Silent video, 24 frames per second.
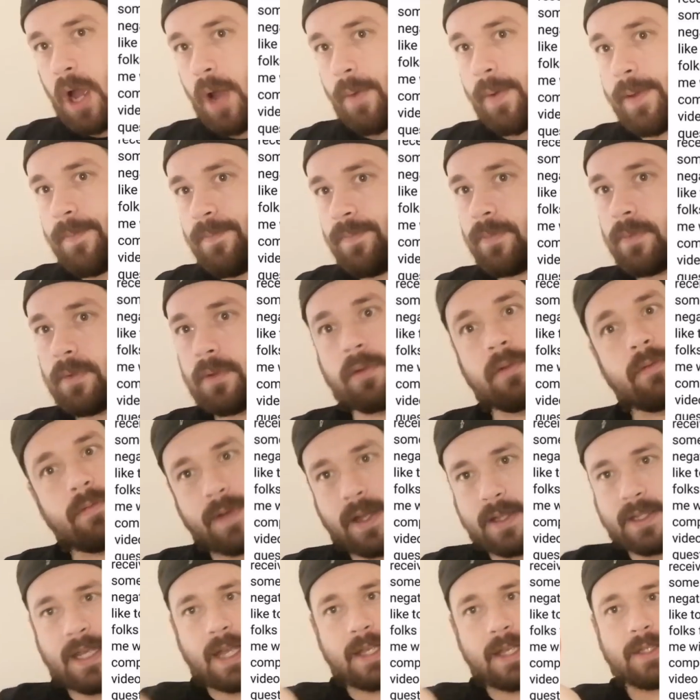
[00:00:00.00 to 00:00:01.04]
call going.
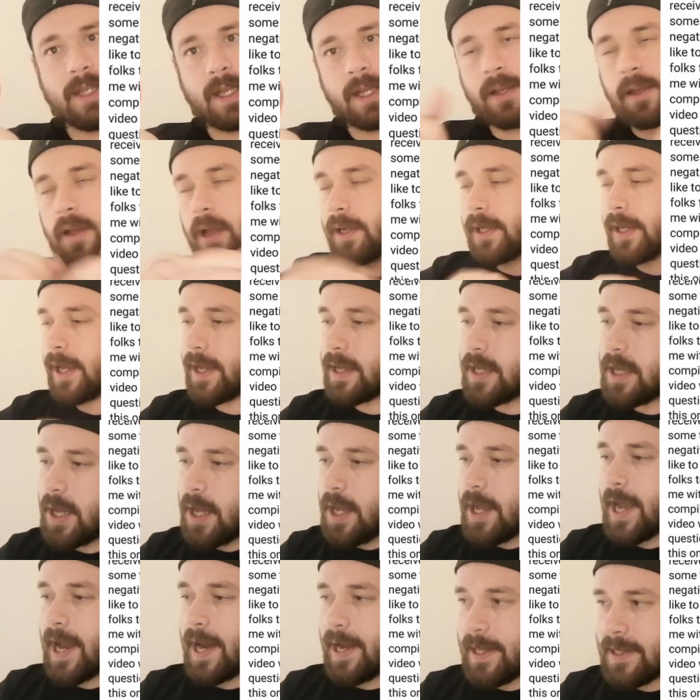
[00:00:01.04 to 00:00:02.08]
Fantastic. Okay.
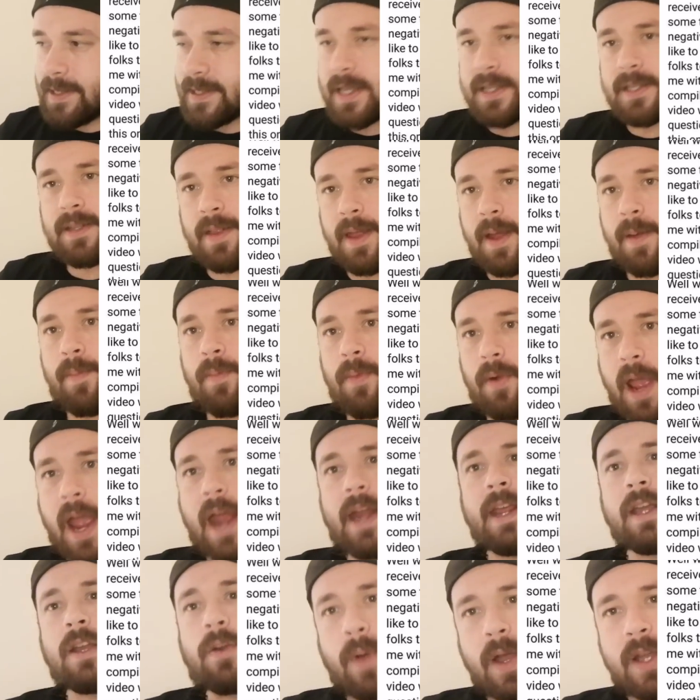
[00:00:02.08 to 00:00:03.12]
And he says to them,
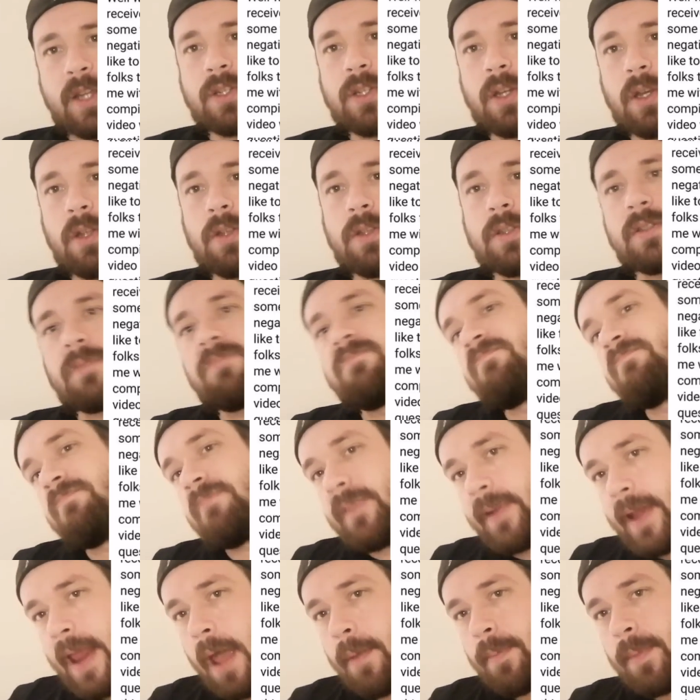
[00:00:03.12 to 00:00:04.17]
any questions,
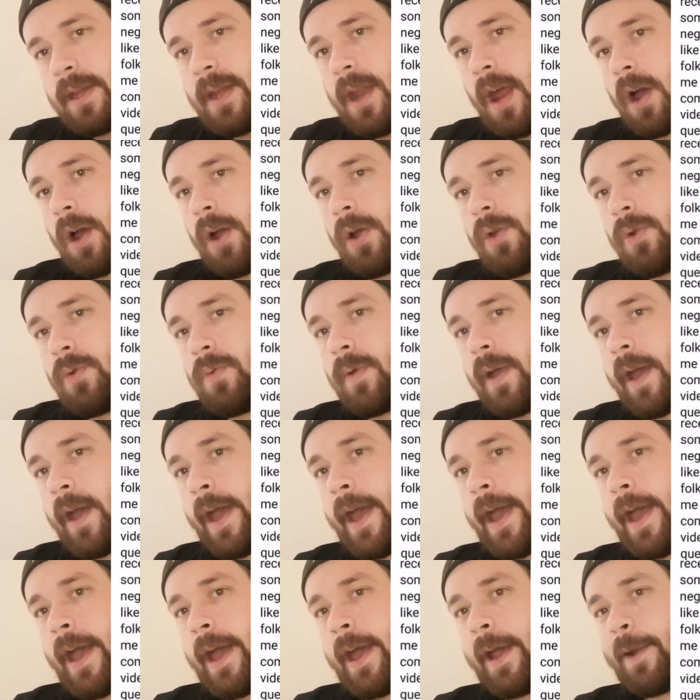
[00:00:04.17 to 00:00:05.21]
let me know,
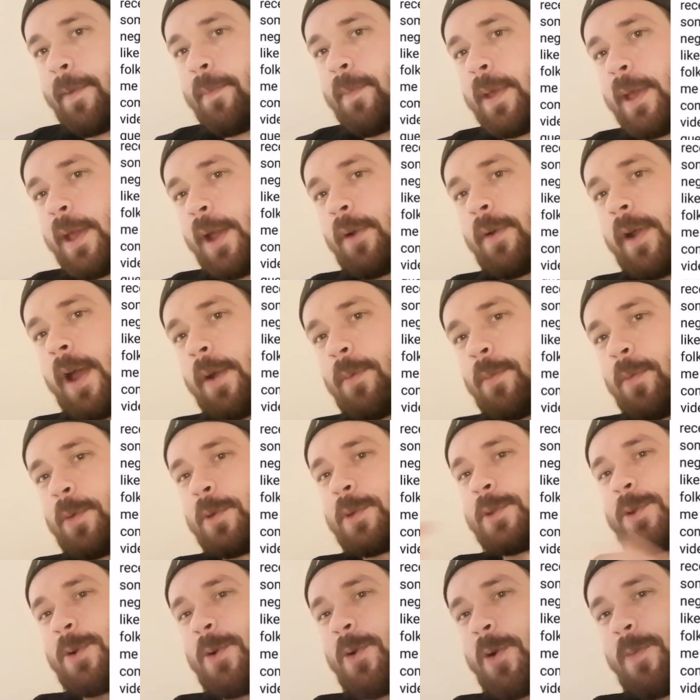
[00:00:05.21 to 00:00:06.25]
and me and Greg
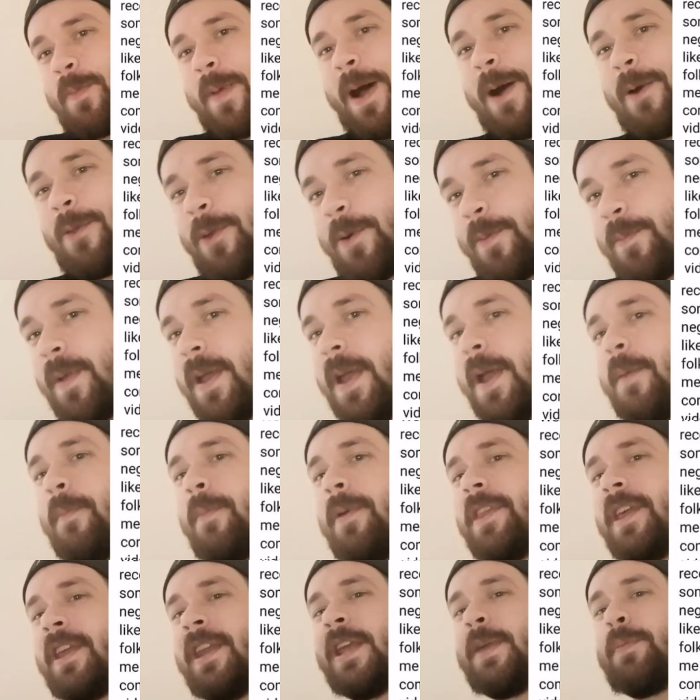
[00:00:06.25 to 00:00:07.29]
will talk about them.
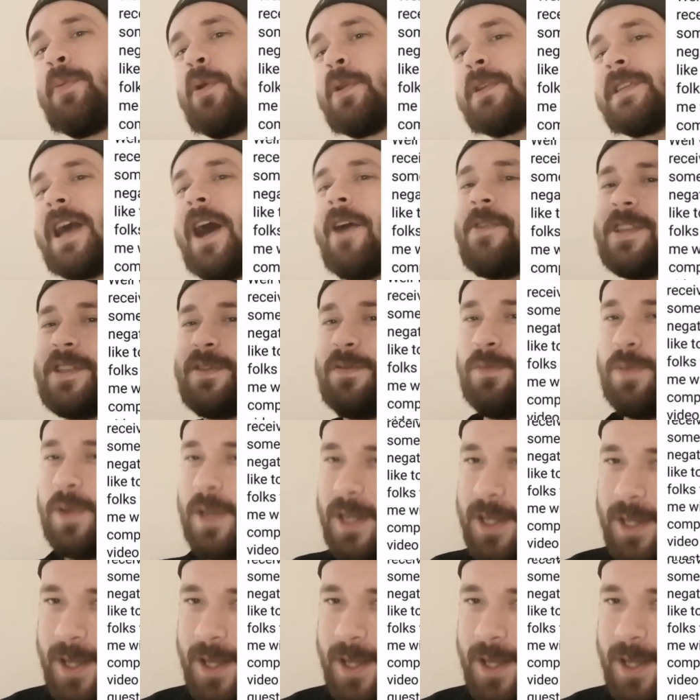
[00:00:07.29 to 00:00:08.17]
But then he puts out this